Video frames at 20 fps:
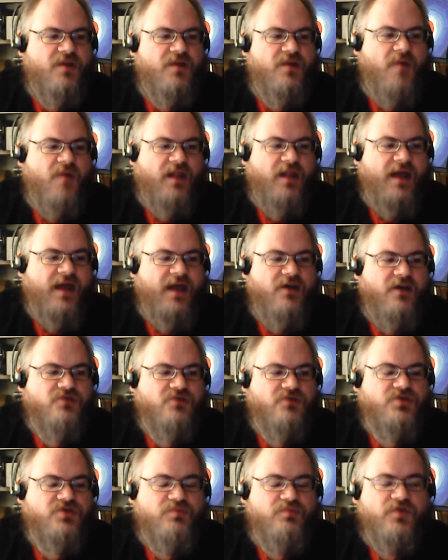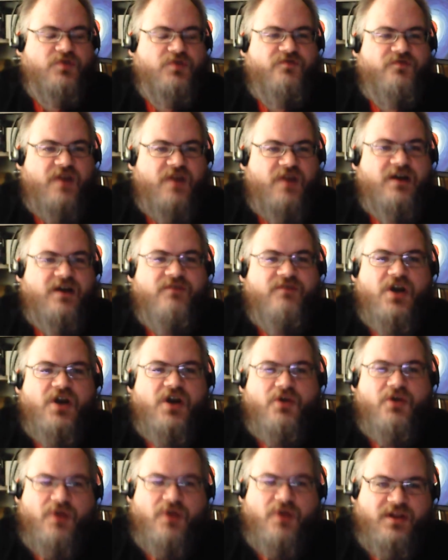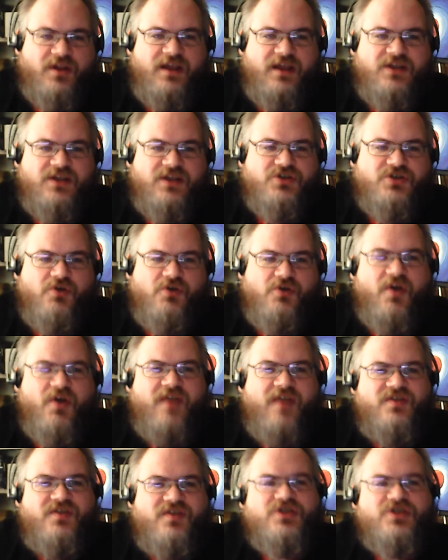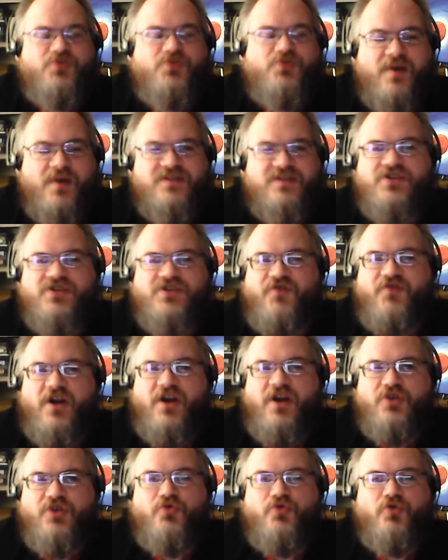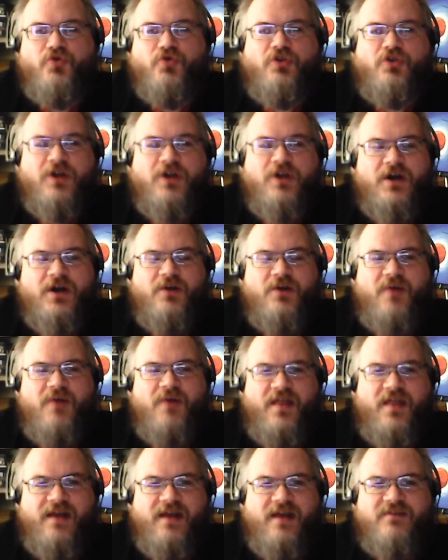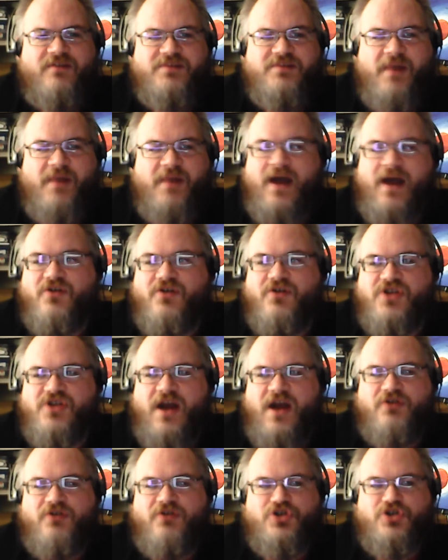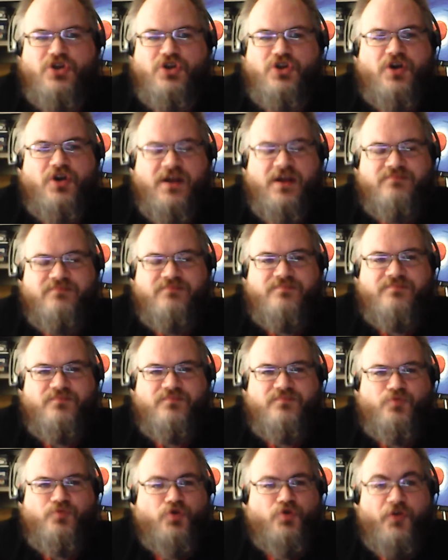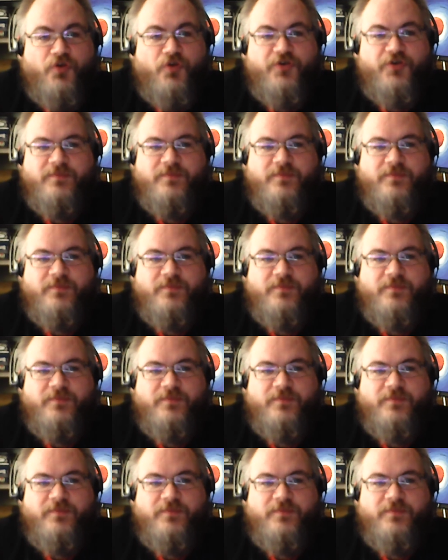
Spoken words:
allow you to move very, very quickly into, okay, this is why this is fun and cool, rather than having to spend hours and hours learning rules.